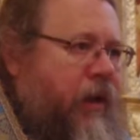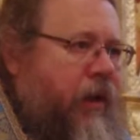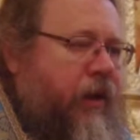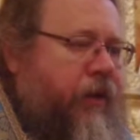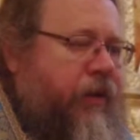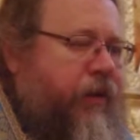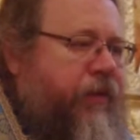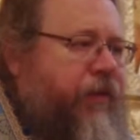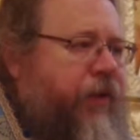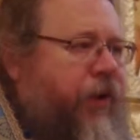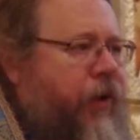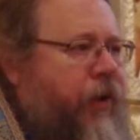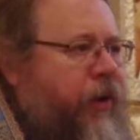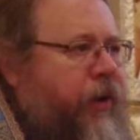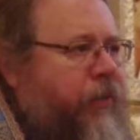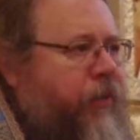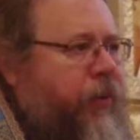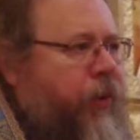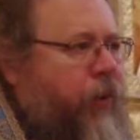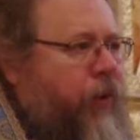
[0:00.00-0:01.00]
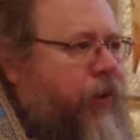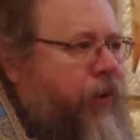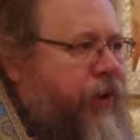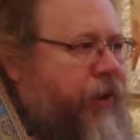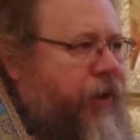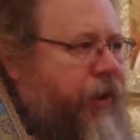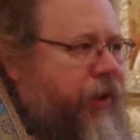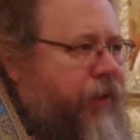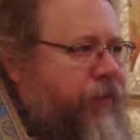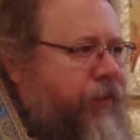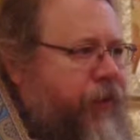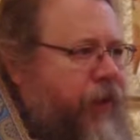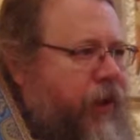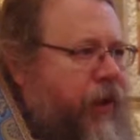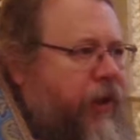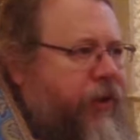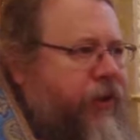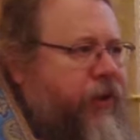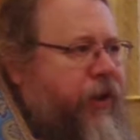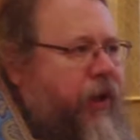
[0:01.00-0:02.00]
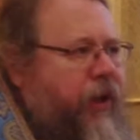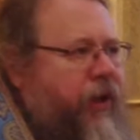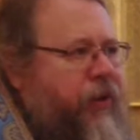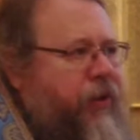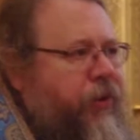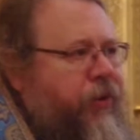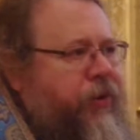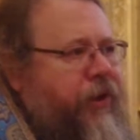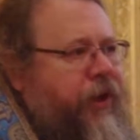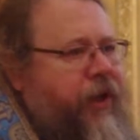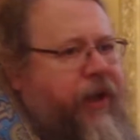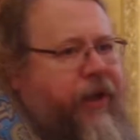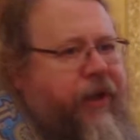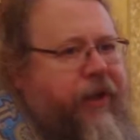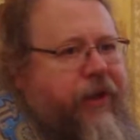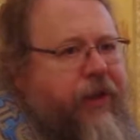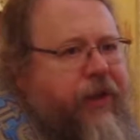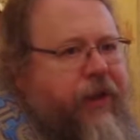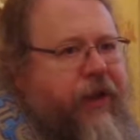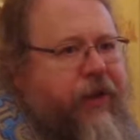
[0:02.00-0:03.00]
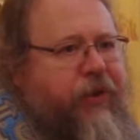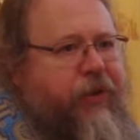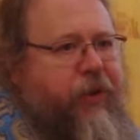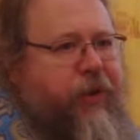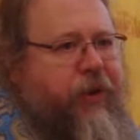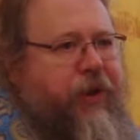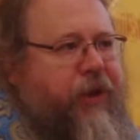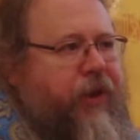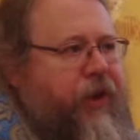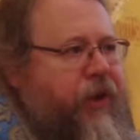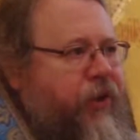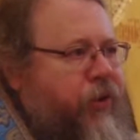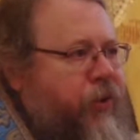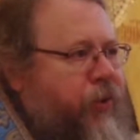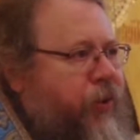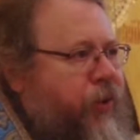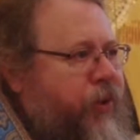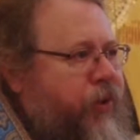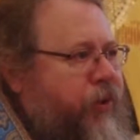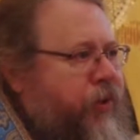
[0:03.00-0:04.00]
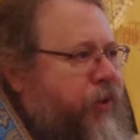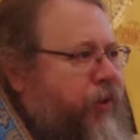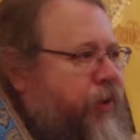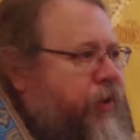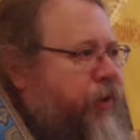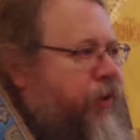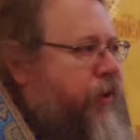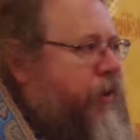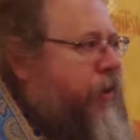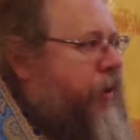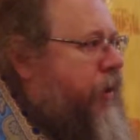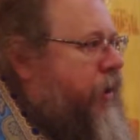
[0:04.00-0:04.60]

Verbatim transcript: It's a very important thing for us to understand as Orthodox Christians,